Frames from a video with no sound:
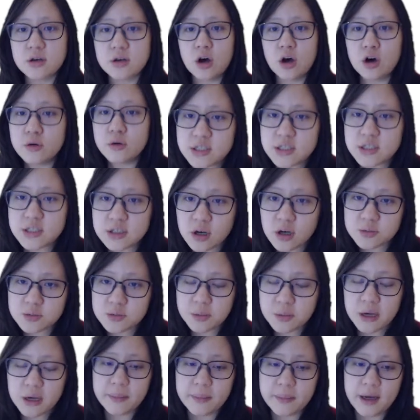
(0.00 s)
always caused by
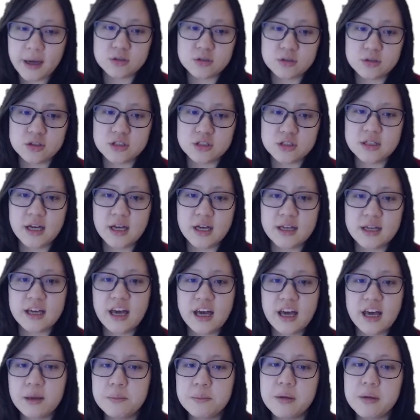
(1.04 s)
a pathogen and
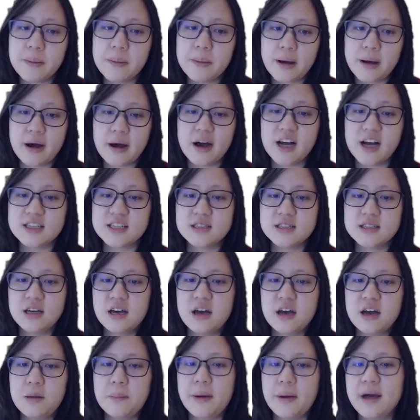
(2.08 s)
can be passed
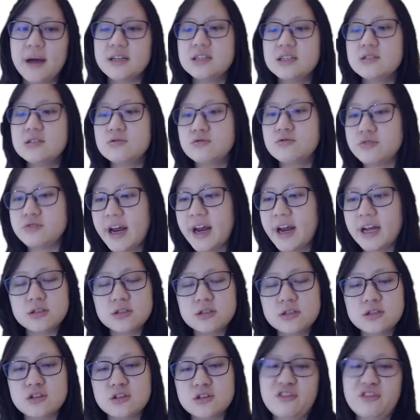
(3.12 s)
by this
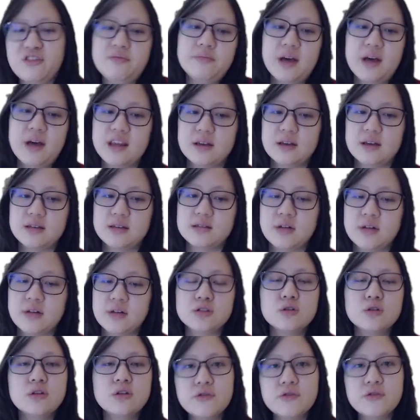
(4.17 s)
range of methods, right?
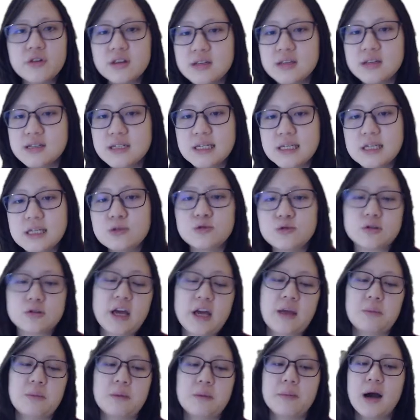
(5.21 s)
So different disease
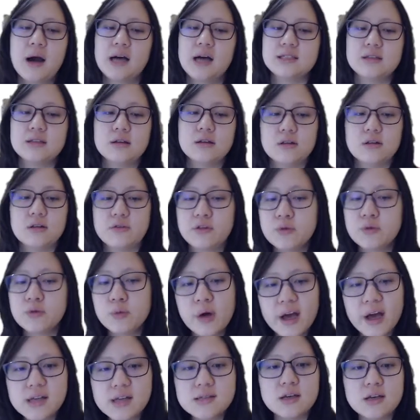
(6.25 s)
can be passed in different
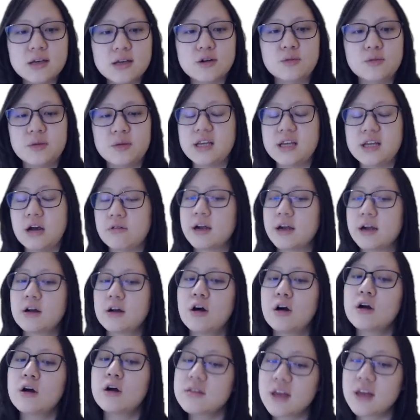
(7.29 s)
ways. It could be direct
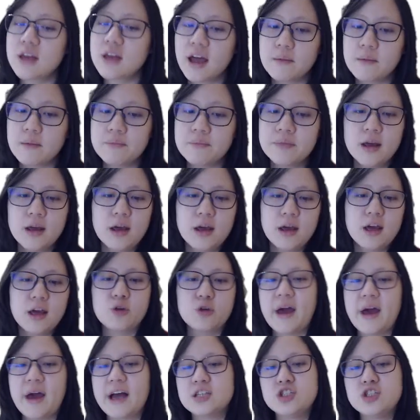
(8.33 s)
contact, it could
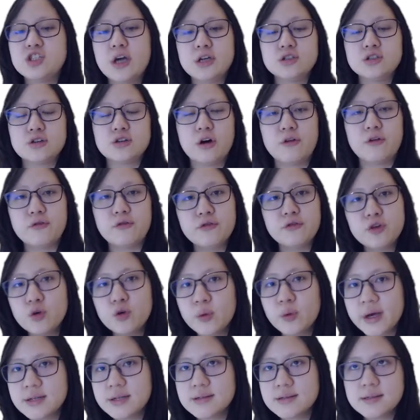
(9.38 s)
be exchange of
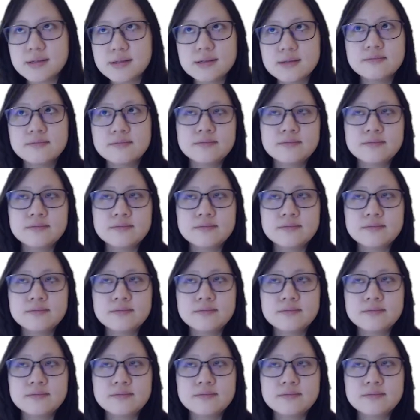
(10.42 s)
fluids